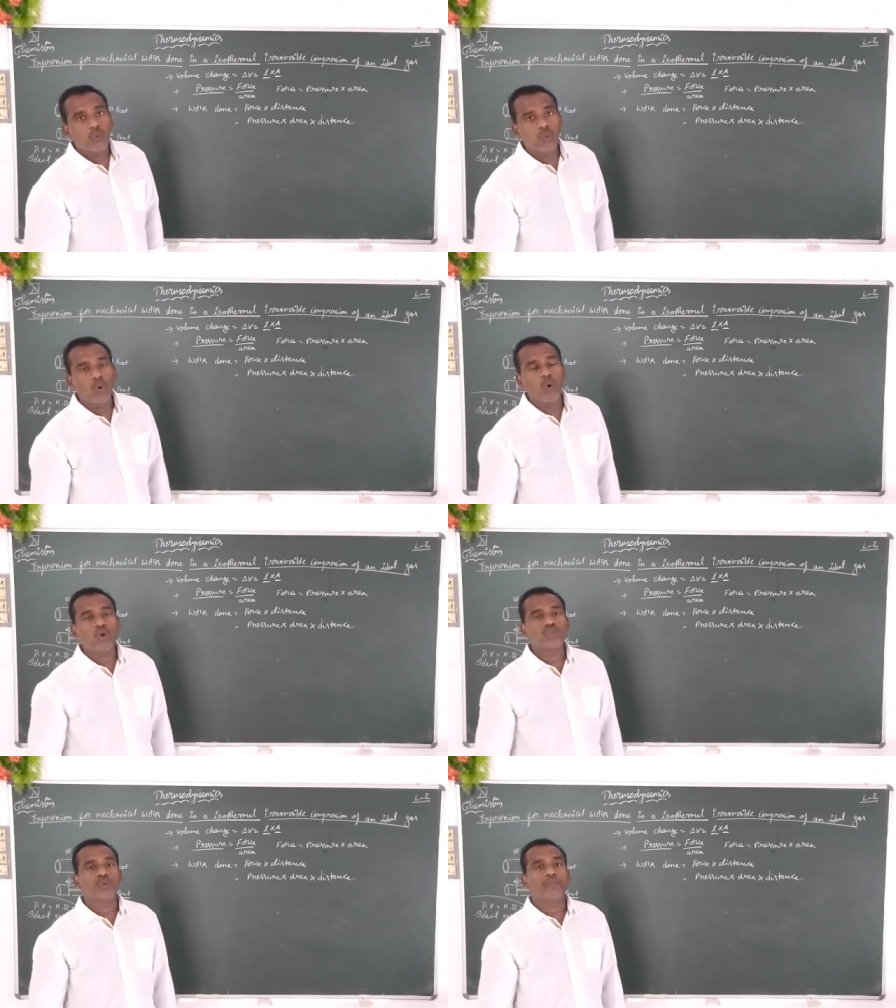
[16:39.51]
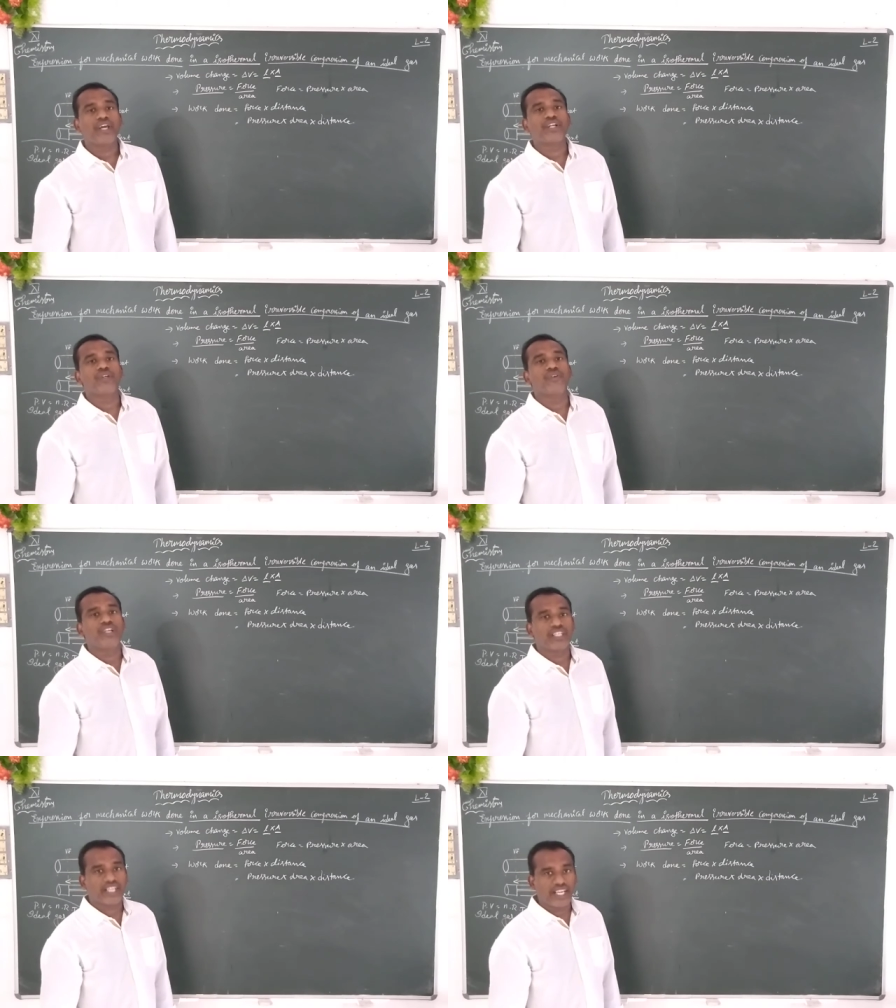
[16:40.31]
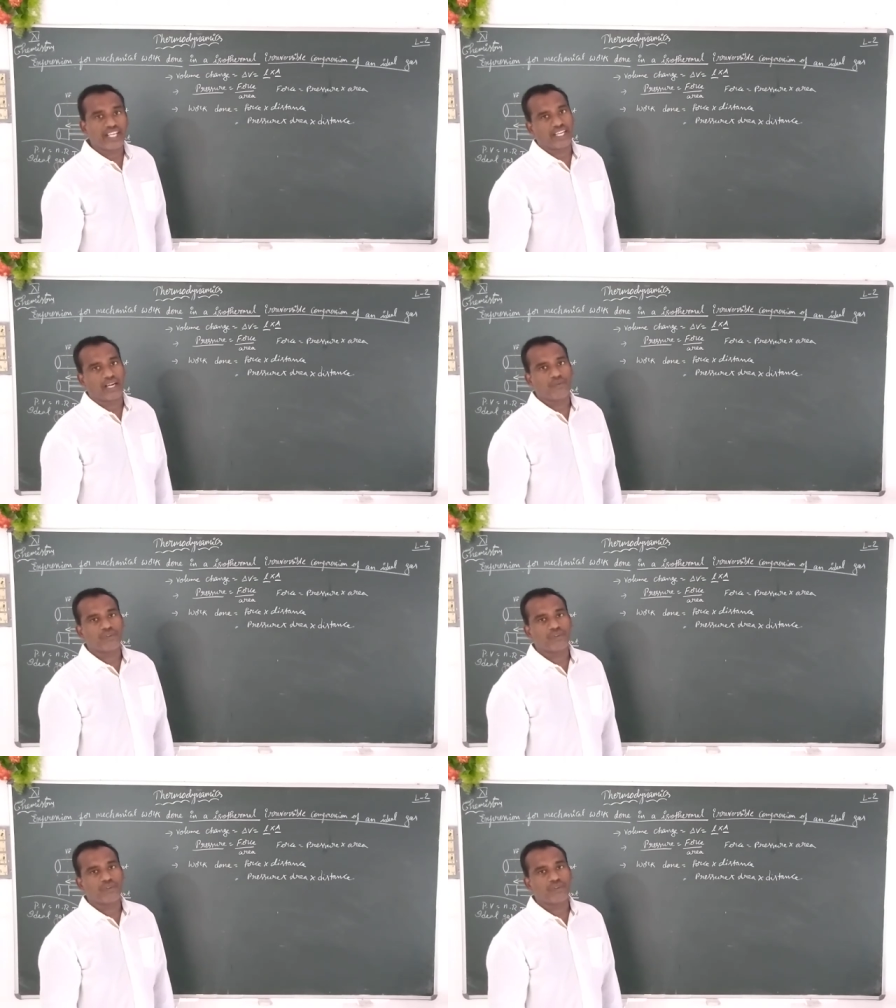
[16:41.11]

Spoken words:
force per unit area.